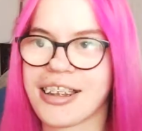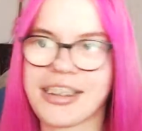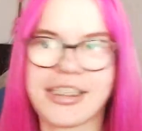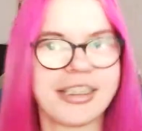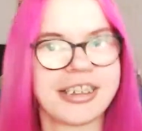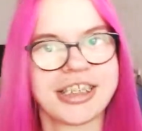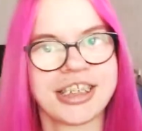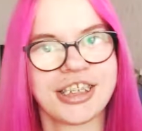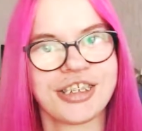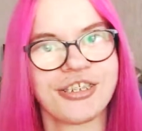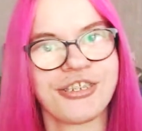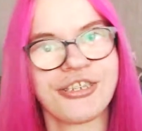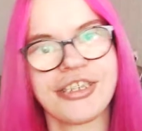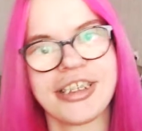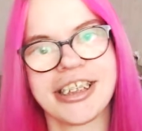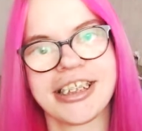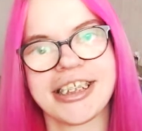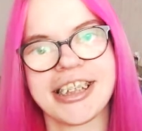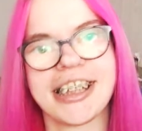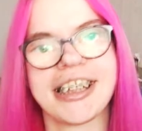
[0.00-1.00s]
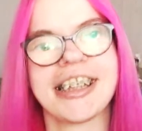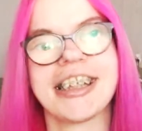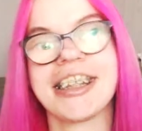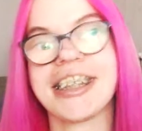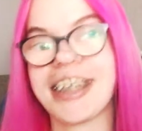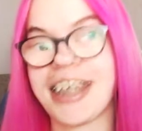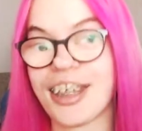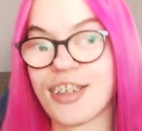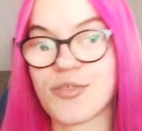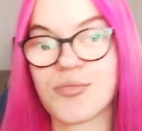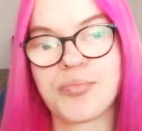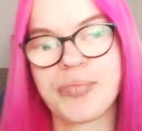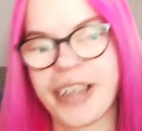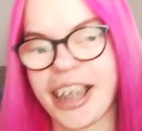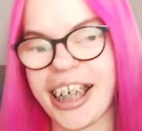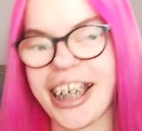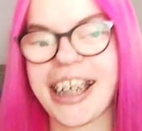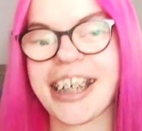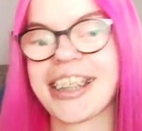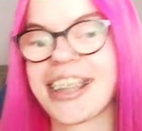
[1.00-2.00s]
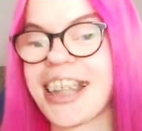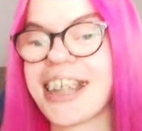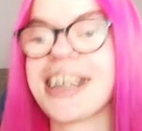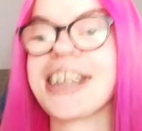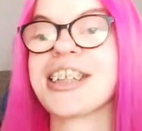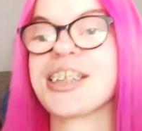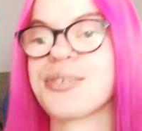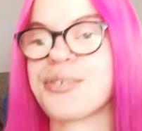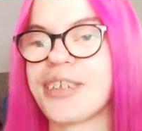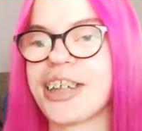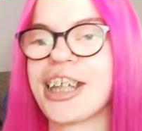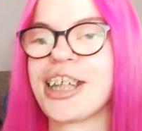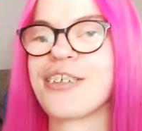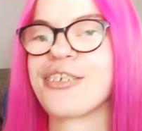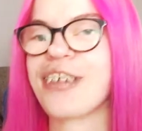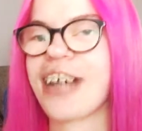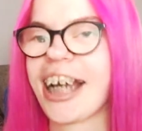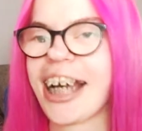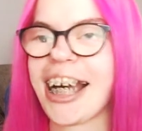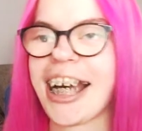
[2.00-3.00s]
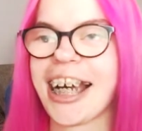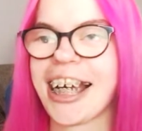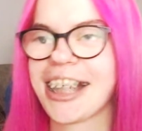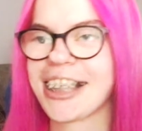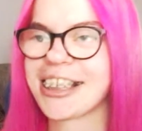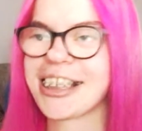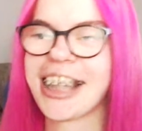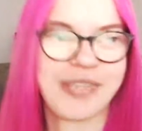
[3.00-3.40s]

The storytelling impact that this video had.